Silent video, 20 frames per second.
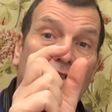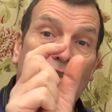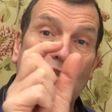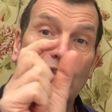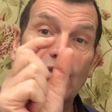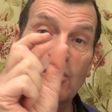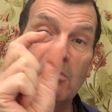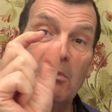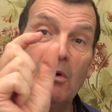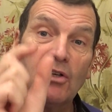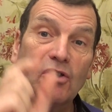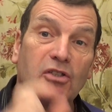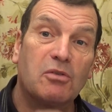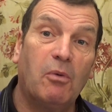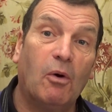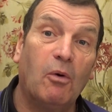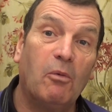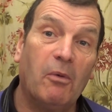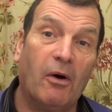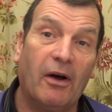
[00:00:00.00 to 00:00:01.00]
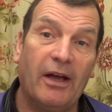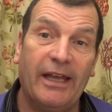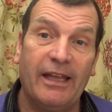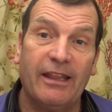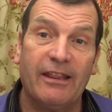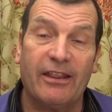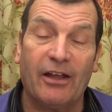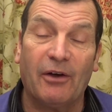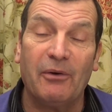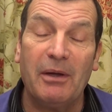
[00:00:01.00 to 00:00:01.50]
small
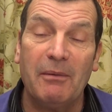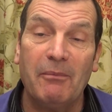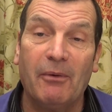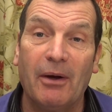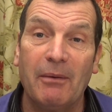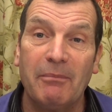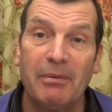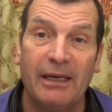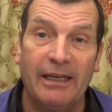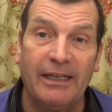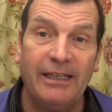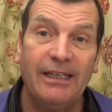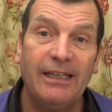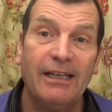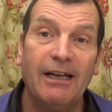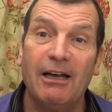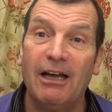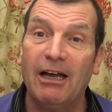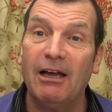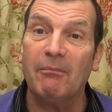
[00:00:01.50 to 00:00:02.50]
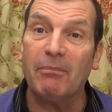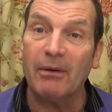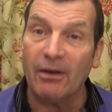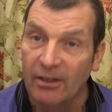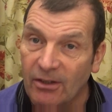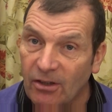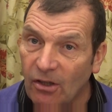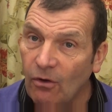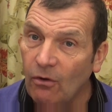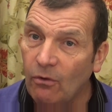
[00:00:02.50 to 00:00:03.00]
though it might be, but
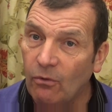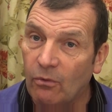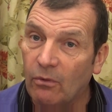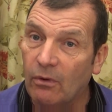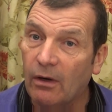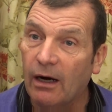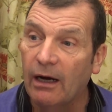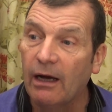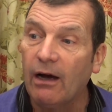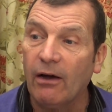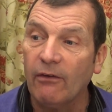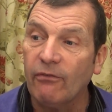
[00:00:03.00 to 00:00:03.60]
I do. I